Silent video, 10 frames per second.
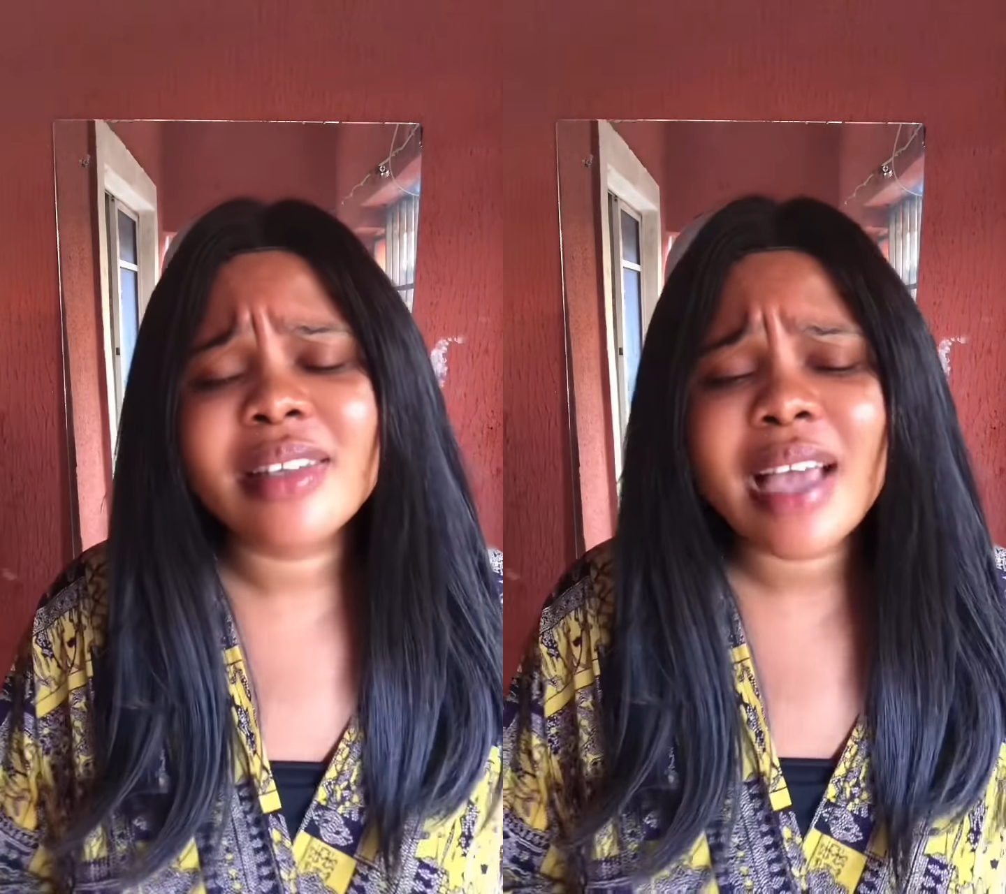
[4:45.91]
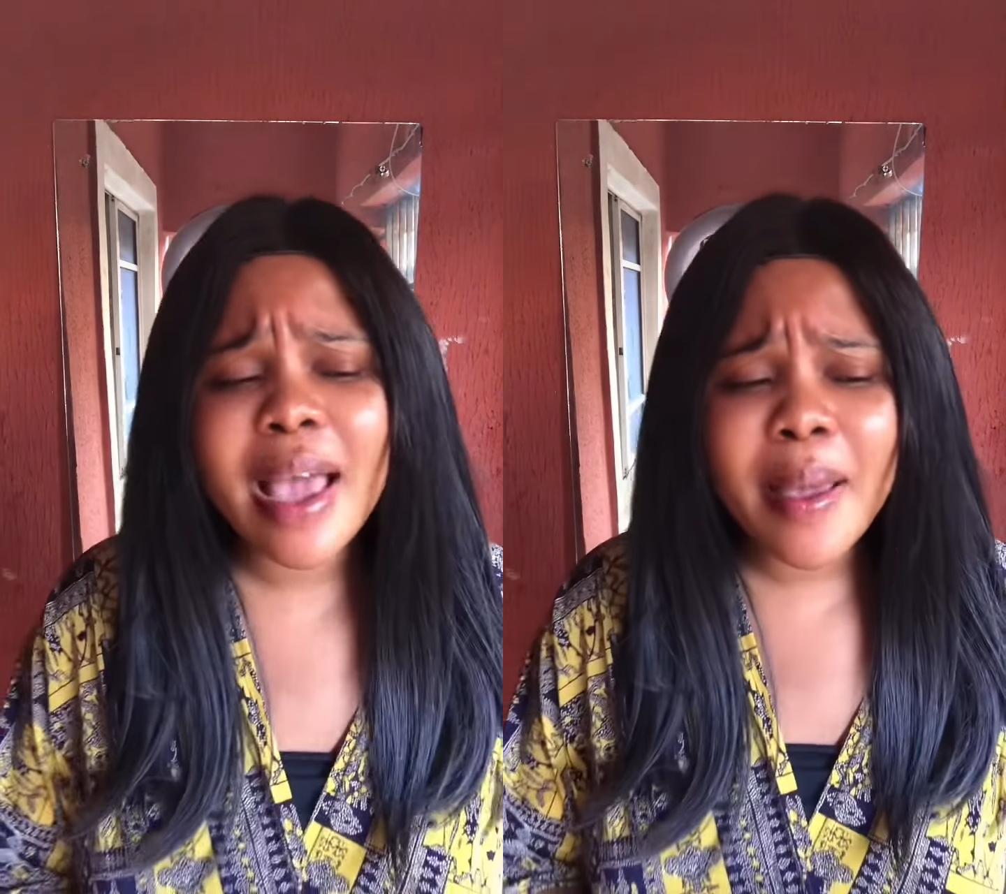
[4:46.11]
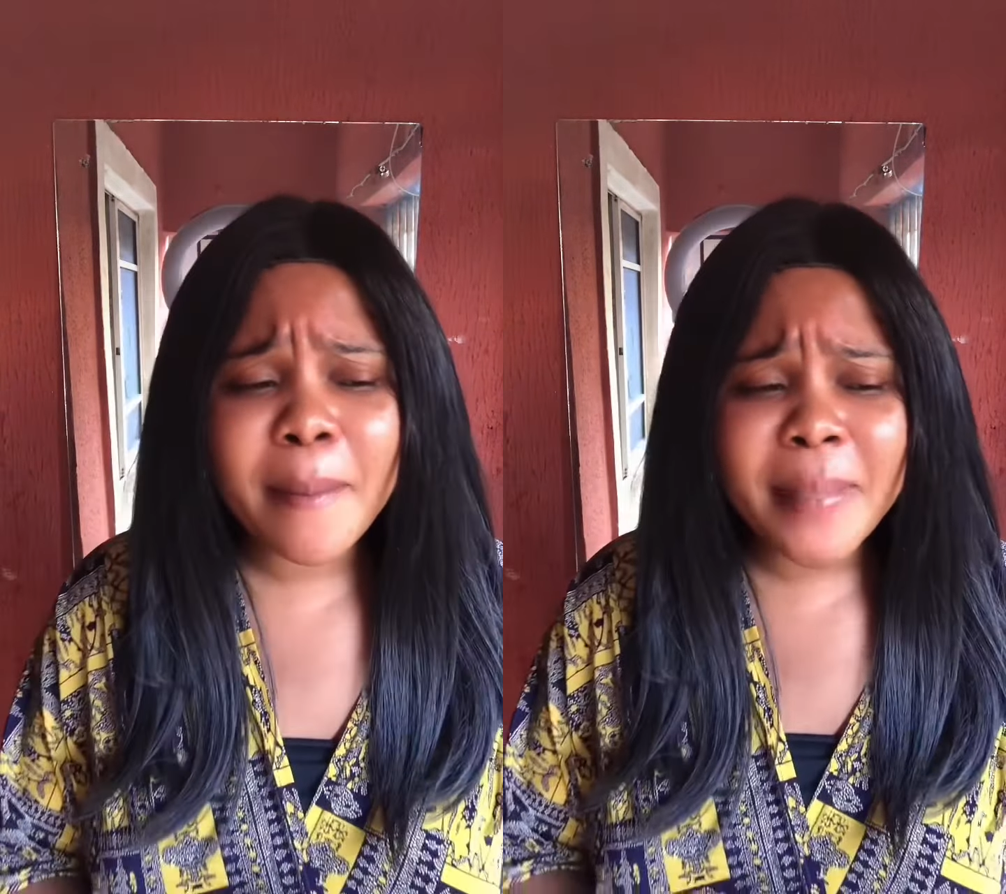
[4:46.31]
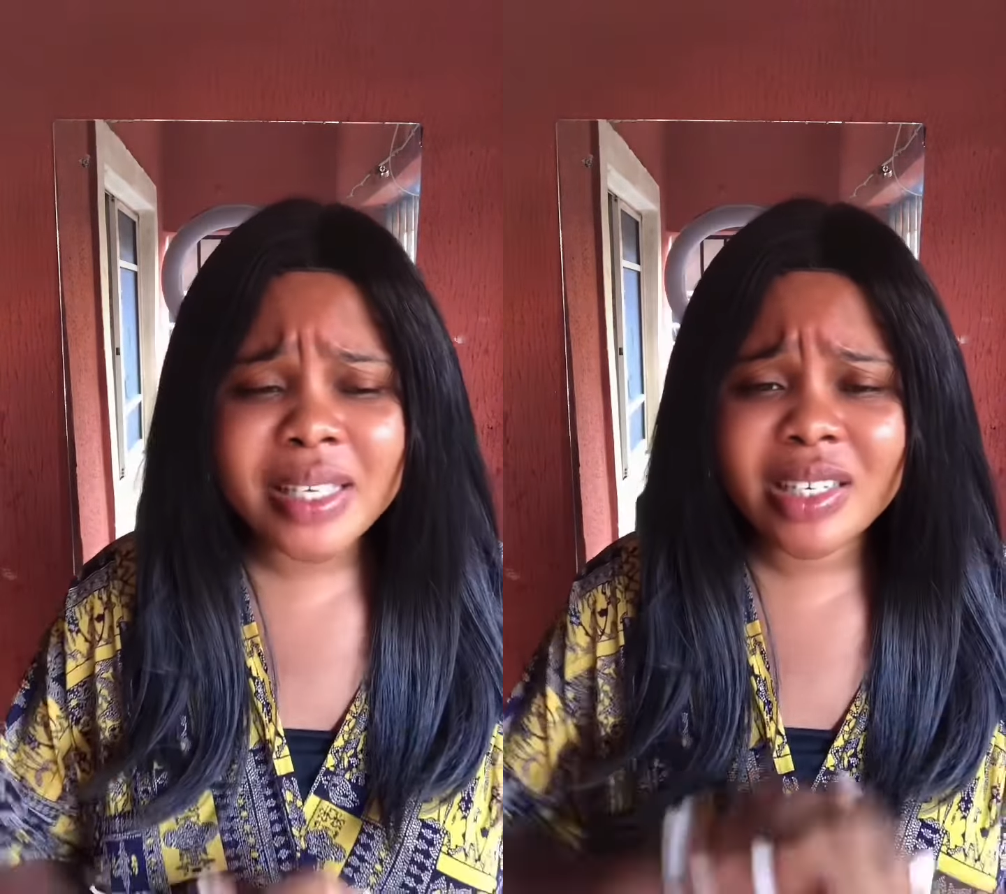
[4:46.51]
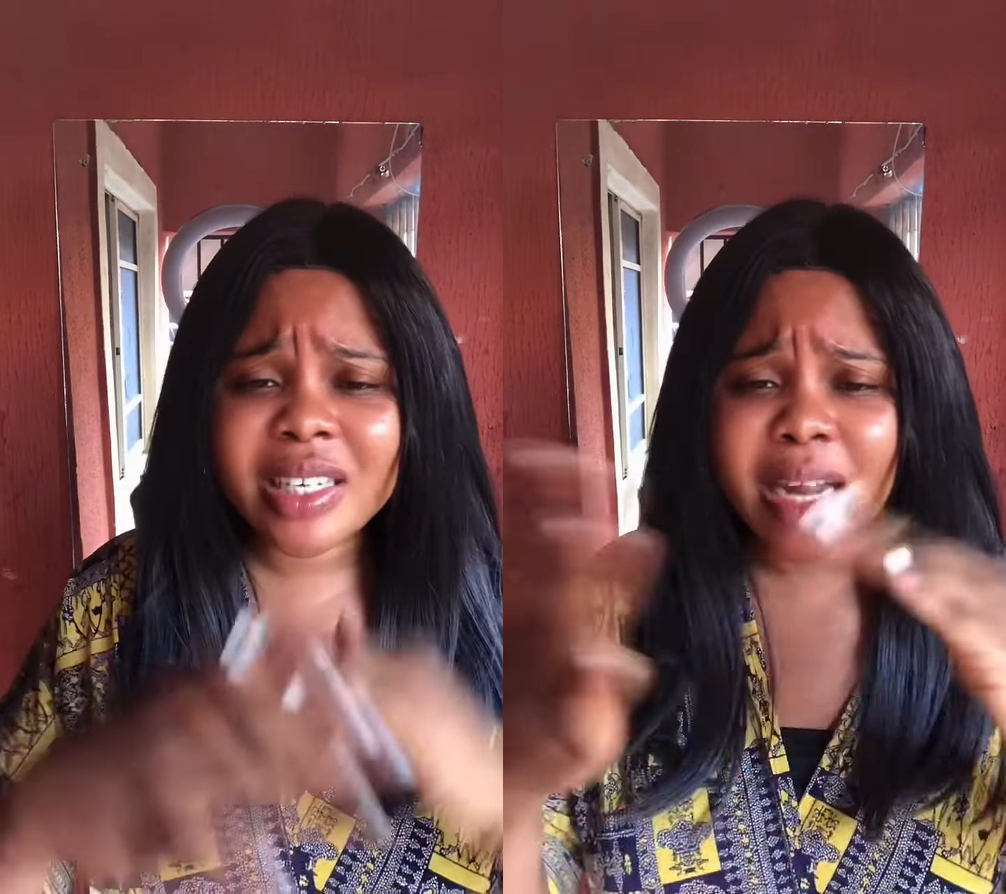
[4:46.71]
a
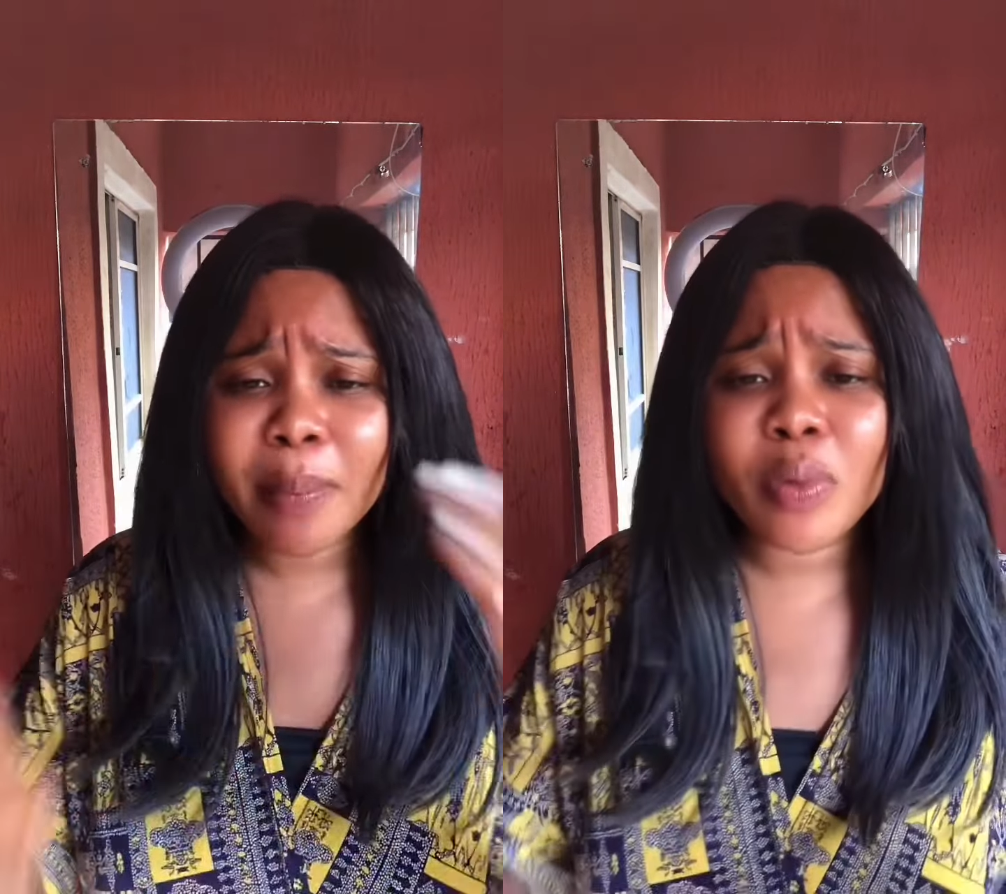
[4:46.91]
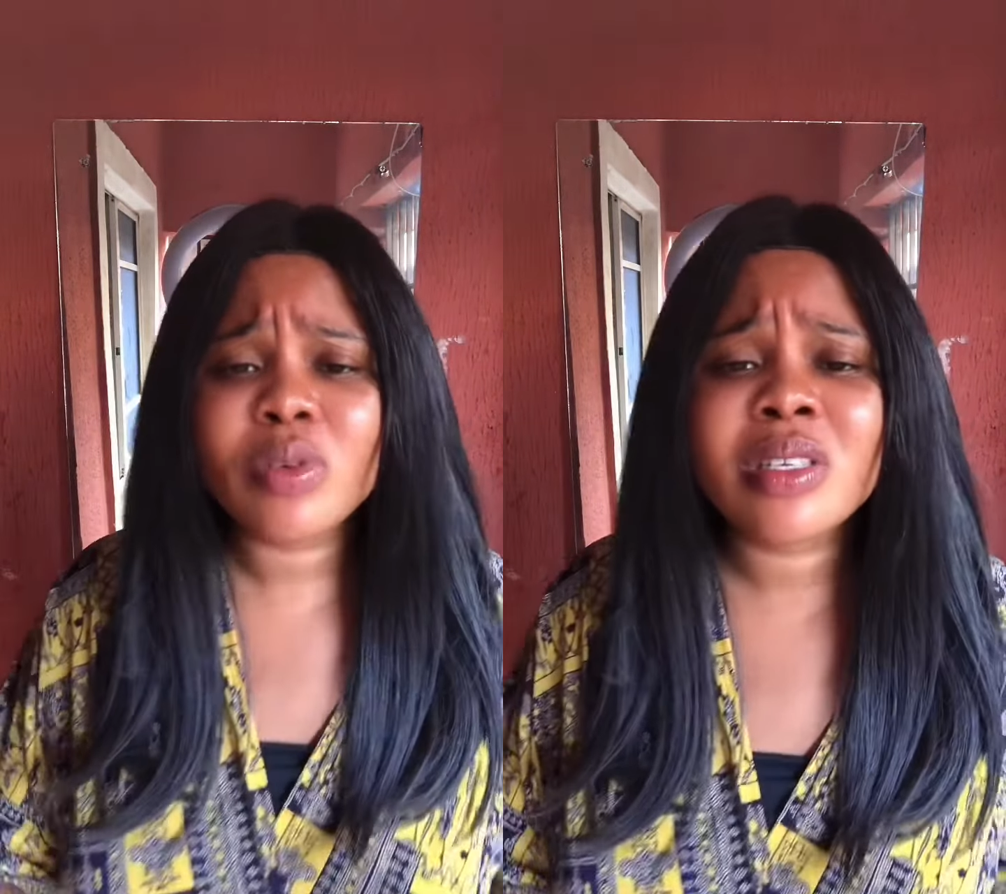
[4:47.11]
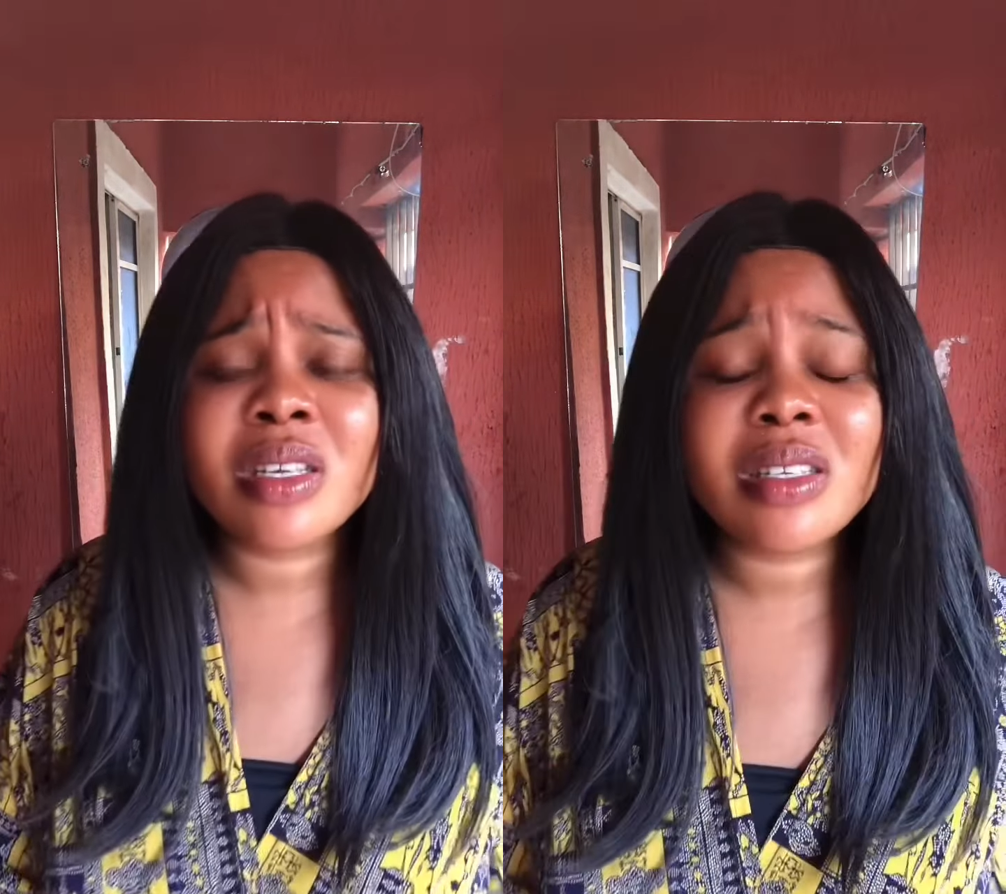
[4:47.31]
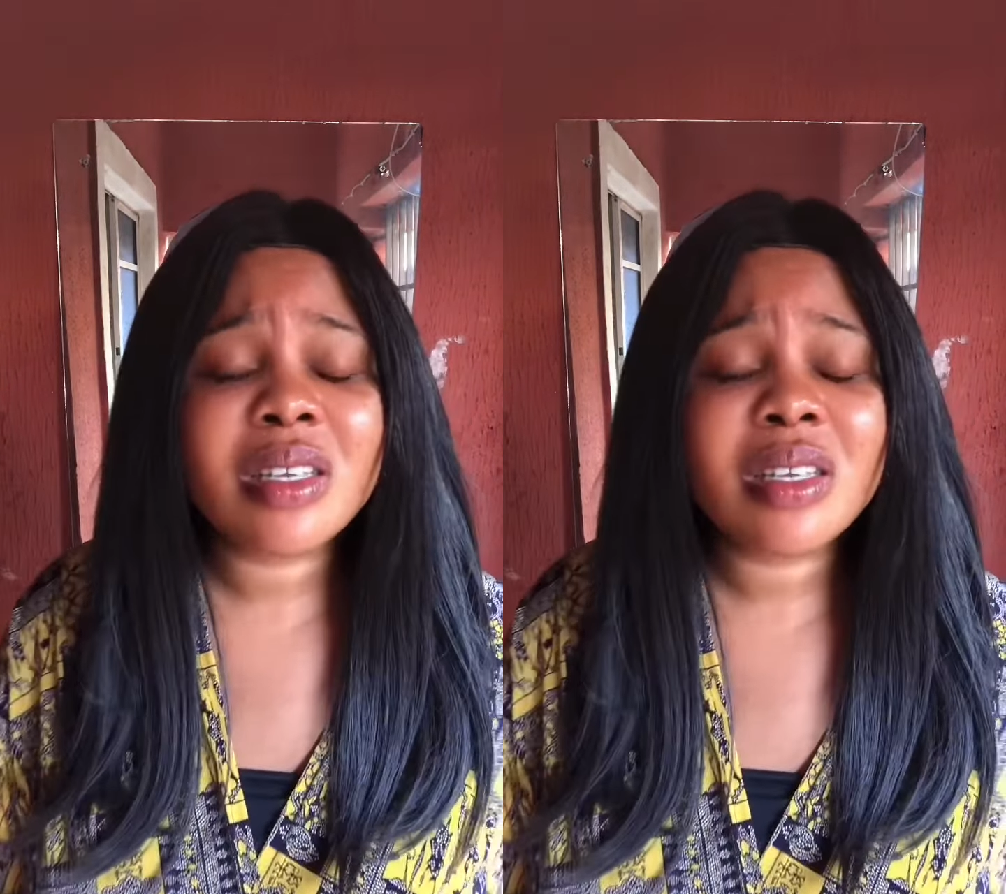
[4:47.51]
message and I post it,